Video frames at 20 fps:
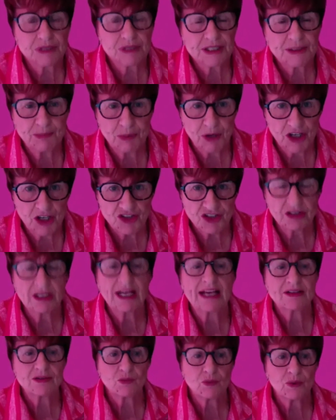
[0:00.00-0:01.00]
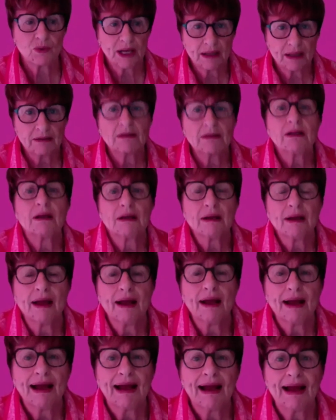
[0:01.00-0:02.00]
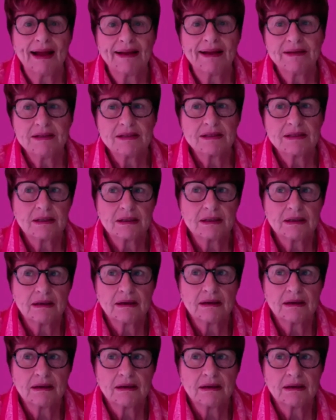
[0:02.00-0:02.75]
depression as well, and